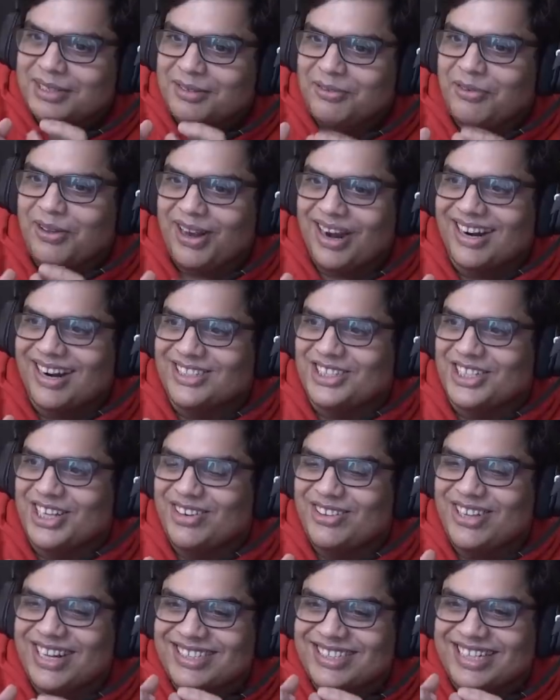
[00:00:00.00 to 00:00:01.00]
feel aana chahiye, you know,
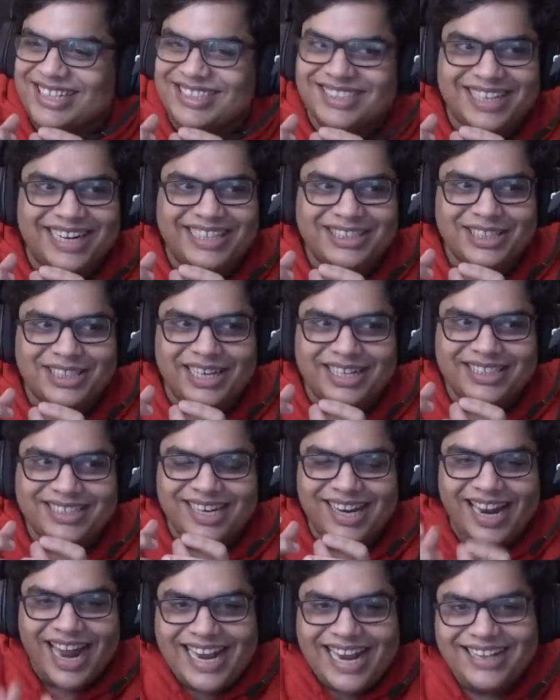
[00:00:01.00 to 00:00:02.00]
that's, it's a
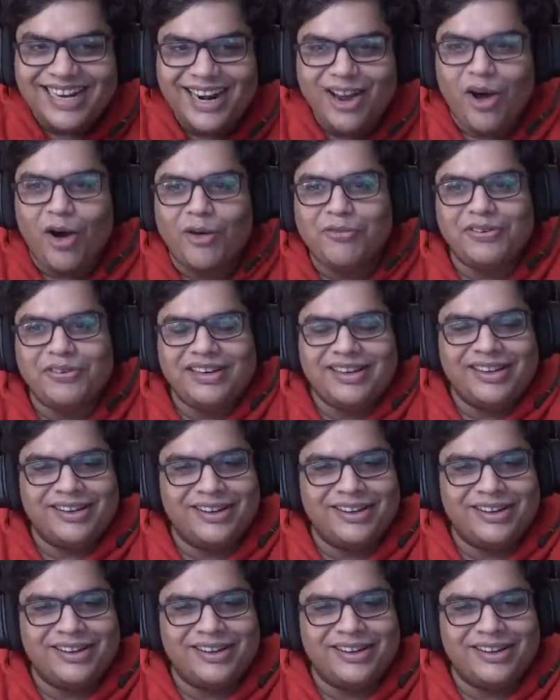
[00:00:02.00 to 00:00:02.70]
line that I often hear,